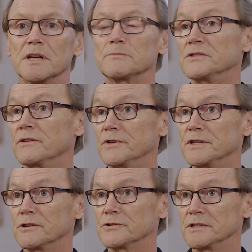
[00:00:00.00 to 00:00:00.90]
substantive
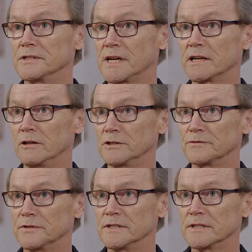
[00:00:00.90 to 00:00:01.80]
researchers in psychology,
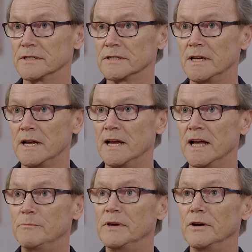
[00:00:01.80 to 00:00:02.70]
for instance, mm -hmm.
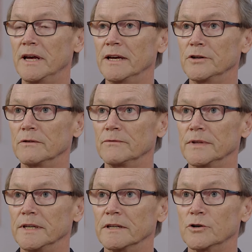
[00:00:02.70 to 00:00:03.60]
have been ahead of
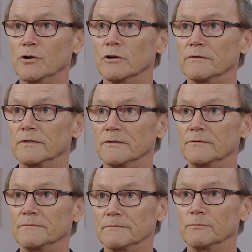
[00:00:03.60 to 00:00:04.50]
the curve of
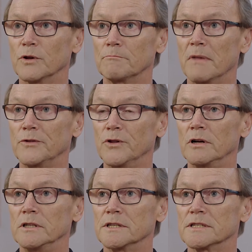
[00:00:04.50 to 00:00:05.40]
what
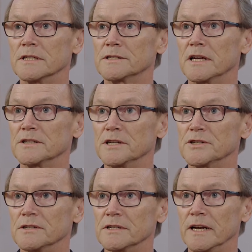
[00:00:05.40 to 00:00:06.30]
methodologists and
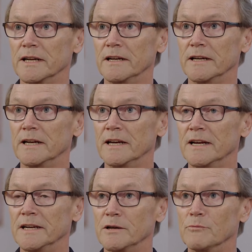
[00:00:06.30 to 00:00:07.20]
statisticians like I
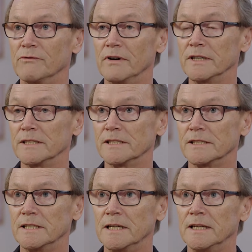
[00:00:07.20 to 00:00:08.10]
can provide.
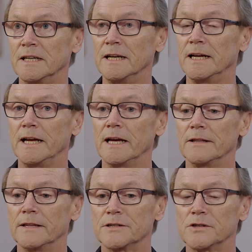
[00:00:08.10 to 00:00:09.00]
Yeah. And the